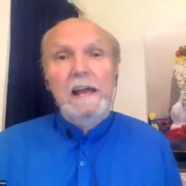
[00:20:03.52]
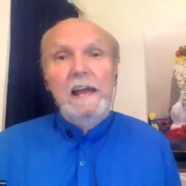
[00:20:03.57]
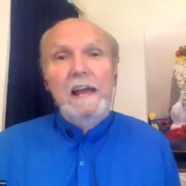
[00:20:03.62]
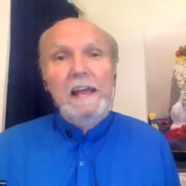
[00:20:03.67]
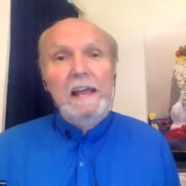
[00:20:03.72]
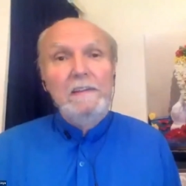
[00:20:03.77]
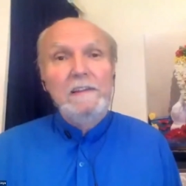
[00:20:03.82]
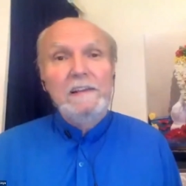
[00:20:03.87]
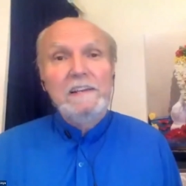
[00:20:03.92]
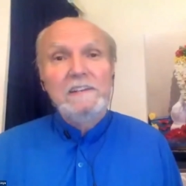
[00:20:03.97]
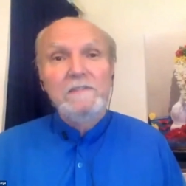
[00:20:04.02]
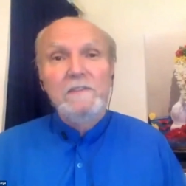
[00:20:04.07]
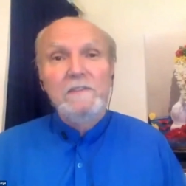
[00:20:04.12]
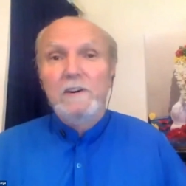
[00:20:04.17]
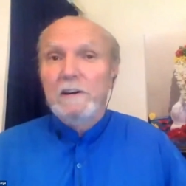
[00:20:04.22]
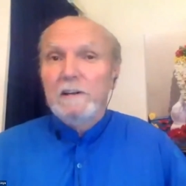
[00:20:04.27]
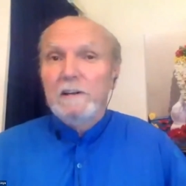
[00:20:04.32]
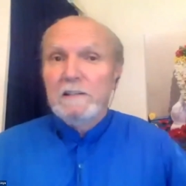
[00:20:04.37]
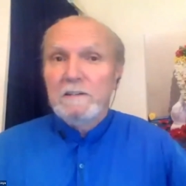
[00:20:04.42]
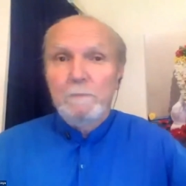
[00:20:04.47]
and these
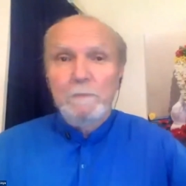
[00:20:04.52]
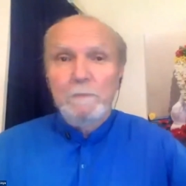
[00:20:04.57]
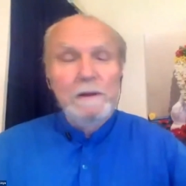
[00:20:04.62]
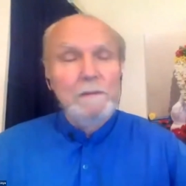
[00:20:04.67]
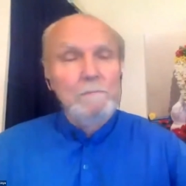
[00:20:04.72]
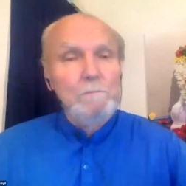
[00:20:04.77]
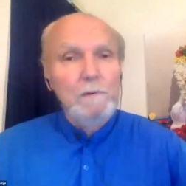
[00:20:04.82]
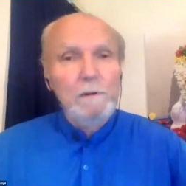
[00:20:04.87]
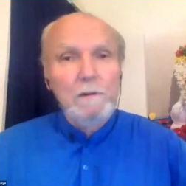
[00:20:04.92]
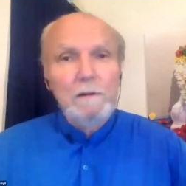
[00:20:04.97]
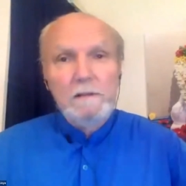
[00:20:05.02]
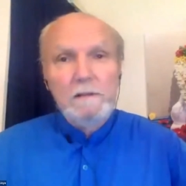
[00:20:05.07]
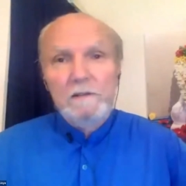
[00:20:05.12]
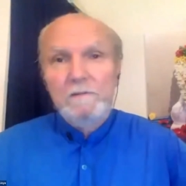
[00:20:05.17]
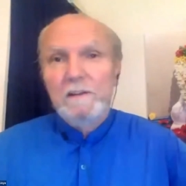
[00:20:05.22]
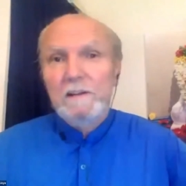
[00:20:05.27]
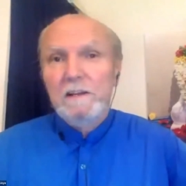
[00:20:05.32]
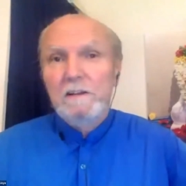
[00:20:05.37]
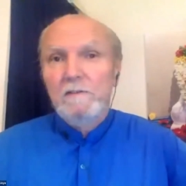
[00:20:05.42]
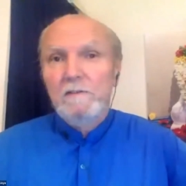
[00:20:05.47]
various people
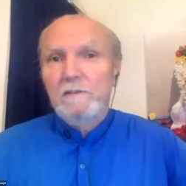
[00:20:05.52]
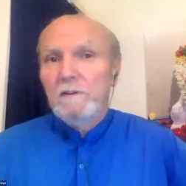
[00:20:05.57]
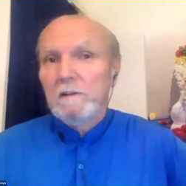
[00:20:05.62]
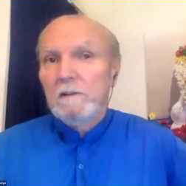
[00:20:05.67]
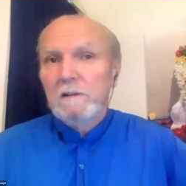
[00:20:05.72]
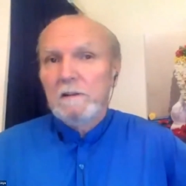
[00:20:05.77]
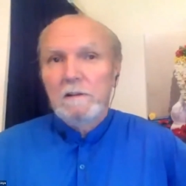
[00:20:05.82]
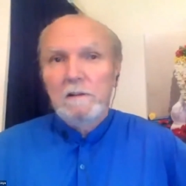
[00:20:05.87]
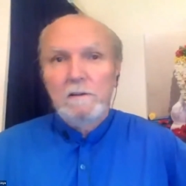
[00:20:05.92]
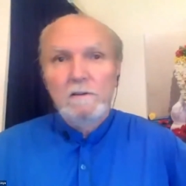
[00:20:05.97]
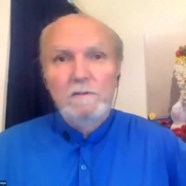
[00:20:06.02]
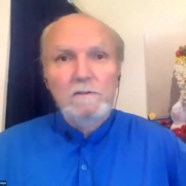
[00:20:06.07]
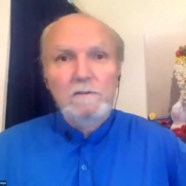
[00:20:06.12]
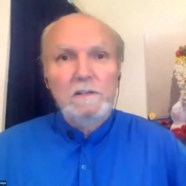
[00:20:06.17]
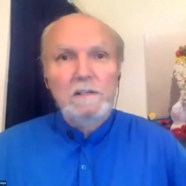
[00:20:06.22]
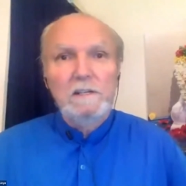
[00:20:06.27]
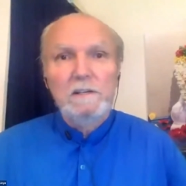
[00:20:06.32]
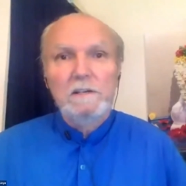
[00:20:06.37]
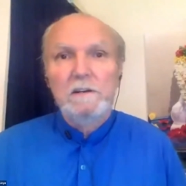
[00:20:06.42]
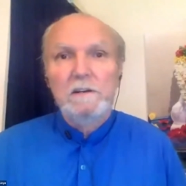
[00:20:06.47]
living in their little
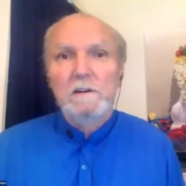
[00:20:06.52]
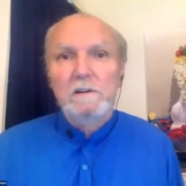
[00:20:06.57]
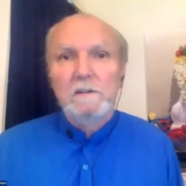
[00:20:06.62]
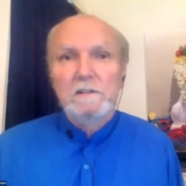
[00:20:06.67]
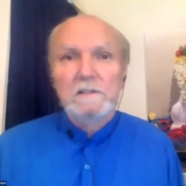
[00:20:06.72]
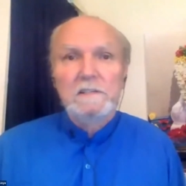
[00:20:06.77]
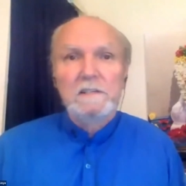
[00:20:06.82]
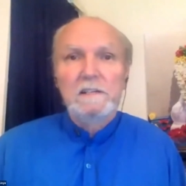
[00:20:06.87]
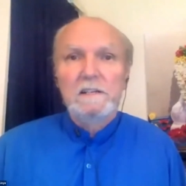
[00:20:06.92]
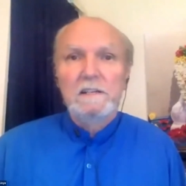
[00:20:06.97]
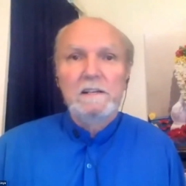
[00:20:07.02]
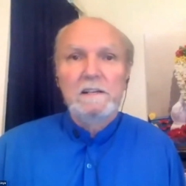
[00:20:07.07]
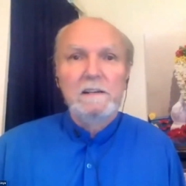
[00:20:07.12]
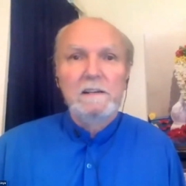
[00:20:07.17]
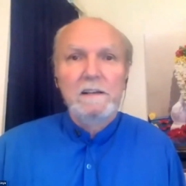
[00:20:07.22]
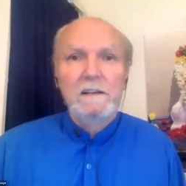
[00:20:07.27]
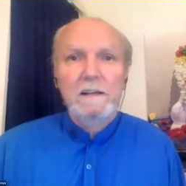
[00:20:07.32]
kutirs. And